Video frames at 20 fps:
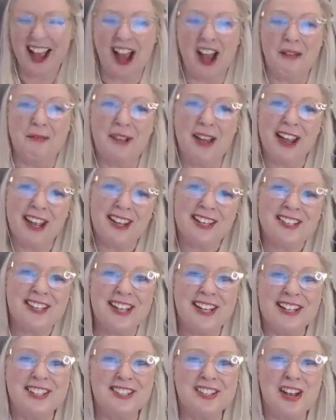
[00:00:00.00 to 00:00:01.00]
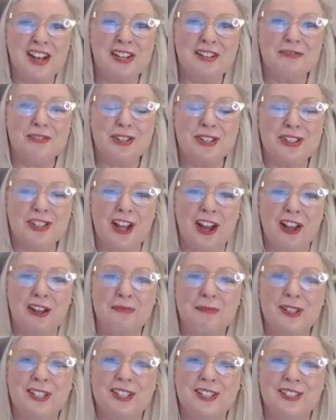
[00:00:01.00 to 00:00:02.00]
I'm not going to take a ton of your
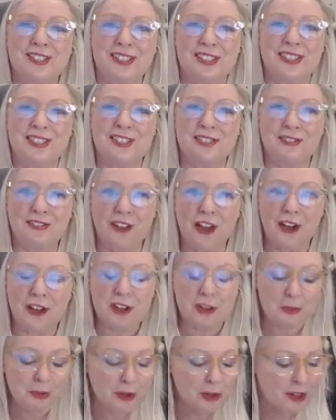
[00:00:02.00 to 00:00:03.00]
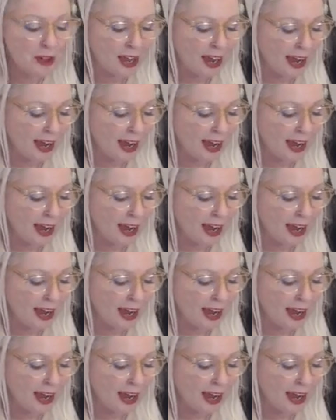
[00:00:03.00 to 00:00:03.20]
time because it is valuable